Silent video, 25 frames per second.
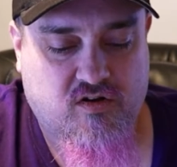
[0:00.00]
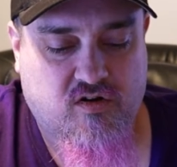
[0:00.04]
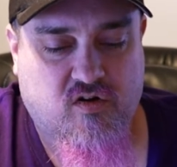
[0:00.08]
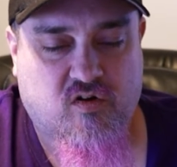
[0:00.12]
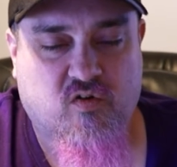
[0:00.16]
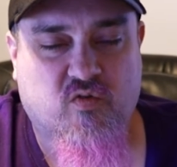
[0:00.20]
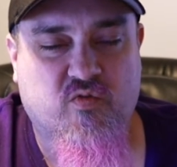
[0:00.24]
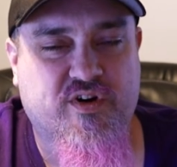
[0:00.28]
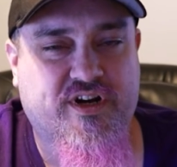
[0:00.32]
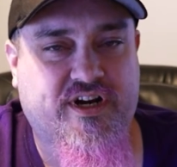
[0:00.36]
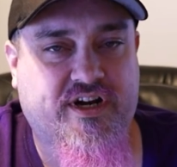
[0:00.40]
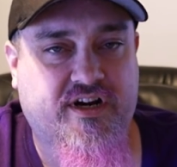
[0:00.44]

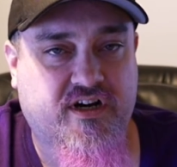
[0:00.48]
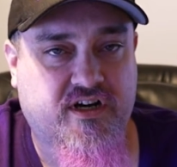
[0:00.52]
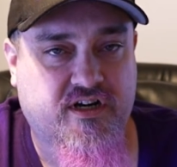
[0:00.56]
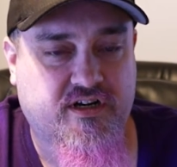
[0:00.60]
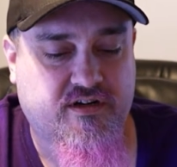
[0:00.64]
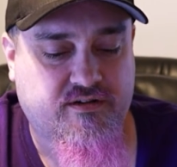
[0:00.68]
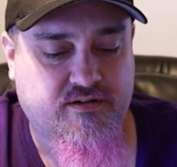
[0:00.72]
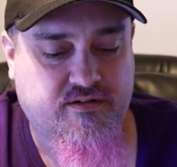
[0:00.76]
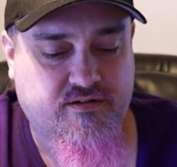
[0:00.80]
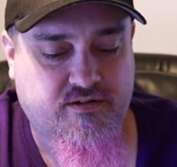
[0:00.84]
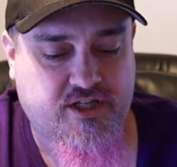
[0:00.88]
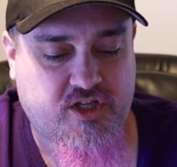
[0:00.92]
over here,
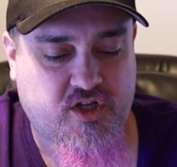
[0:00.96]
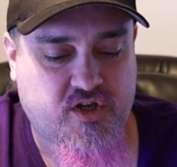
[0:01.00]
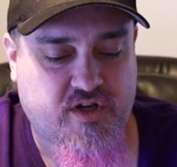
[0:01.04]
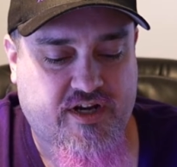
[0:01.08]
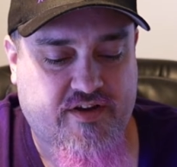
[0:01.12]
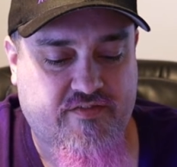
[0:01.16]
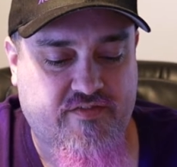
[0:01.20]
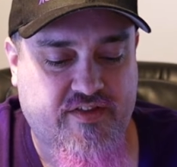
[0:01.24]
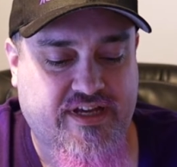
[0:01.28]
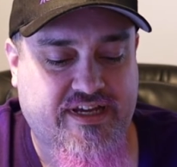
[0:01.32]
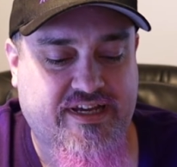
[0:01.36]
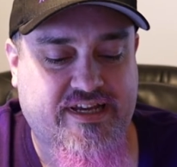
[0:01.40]
you
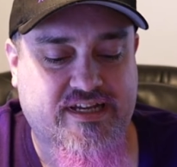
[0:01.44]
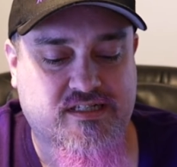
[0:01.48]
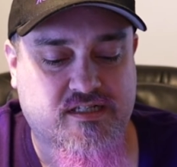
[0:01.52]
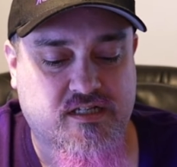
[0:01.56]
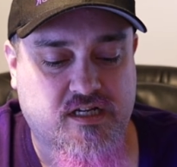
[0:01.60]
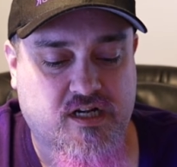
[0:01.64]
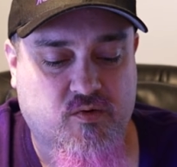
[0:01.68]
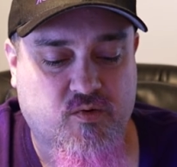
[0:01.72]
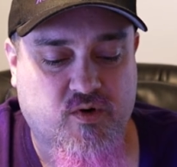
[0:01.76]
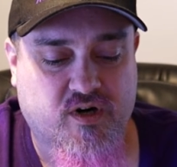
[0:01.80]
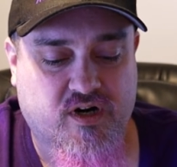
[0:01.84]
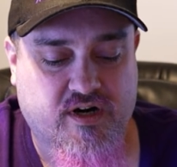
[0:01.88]
have guest
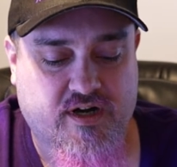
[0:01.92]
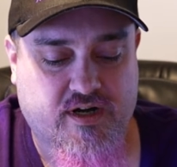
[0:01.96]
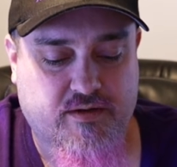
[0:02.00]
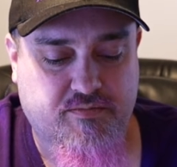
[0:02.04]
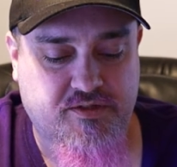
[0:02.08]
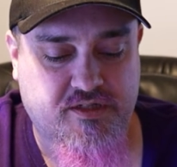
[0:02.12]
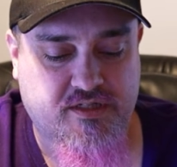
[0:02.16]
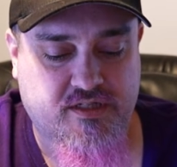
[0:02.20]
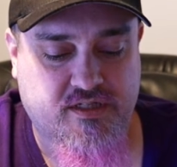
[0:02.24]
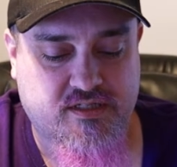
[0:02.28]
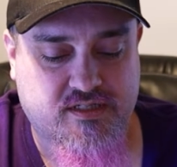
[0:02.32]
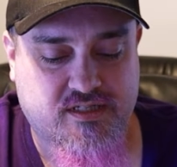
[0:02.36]
network
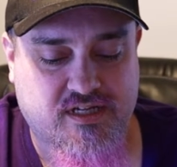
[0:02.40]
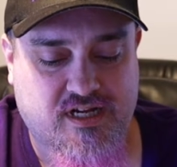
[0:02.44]
options.